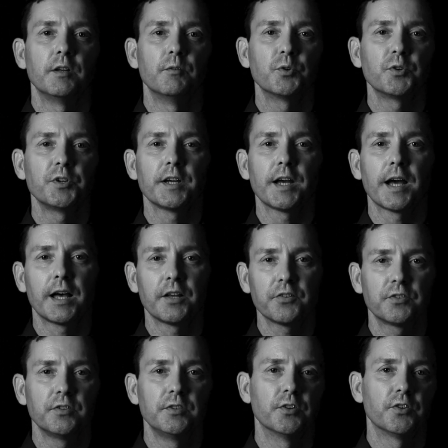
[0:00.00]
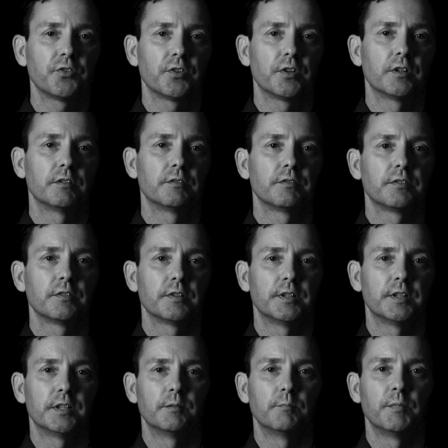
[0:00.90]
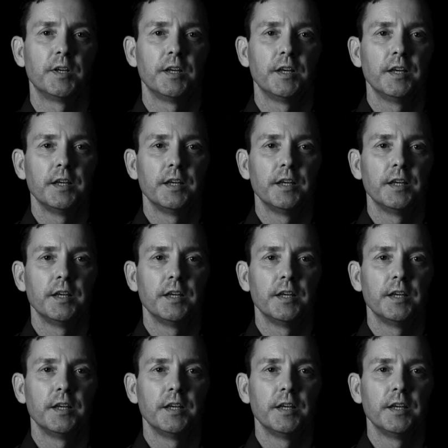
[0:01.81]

and really asking yourself, um,